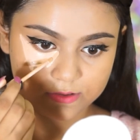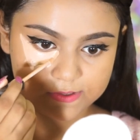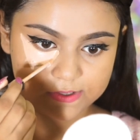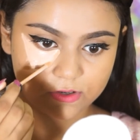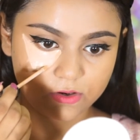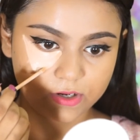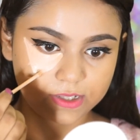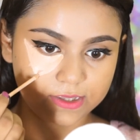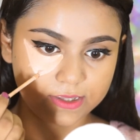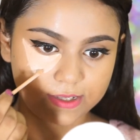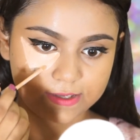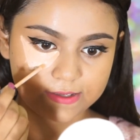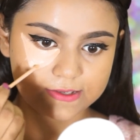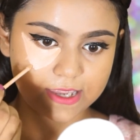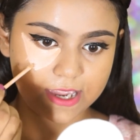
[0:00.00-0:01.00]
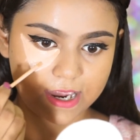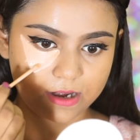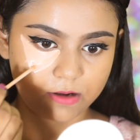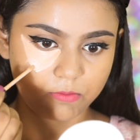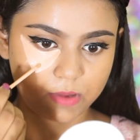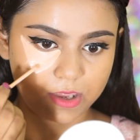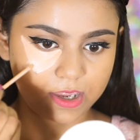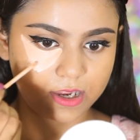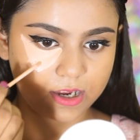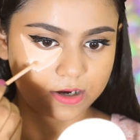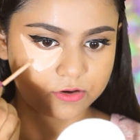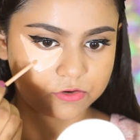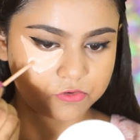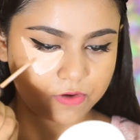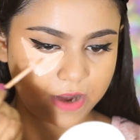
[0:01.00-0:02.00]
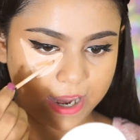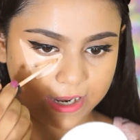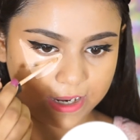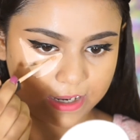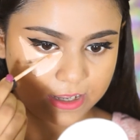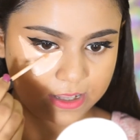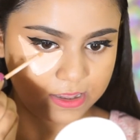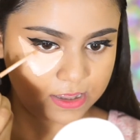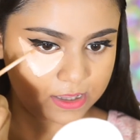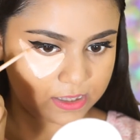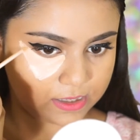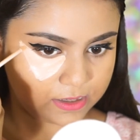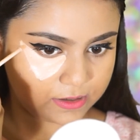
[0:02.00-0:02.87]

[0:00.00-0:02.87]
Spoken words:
join this and make a triangle